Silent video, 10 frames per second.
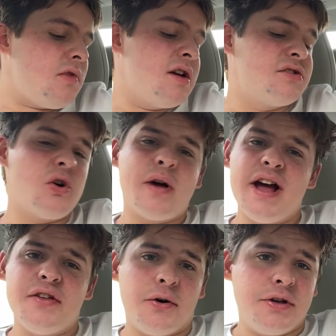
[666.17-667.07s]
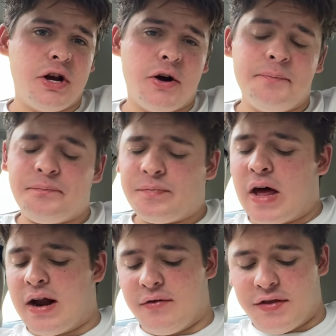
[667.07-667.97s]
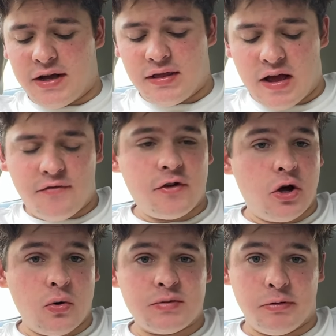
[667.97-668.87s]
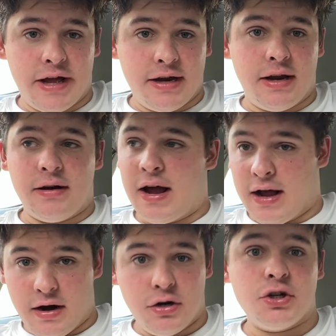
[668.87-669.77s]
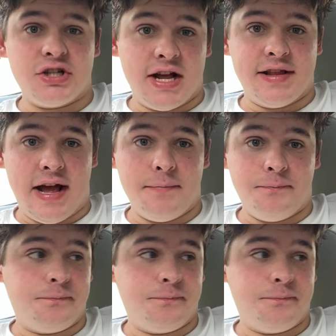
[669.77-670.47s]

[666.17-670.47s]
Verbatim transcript: It's okay though, you know? Not everything in life can go as planned, and I got to understand that.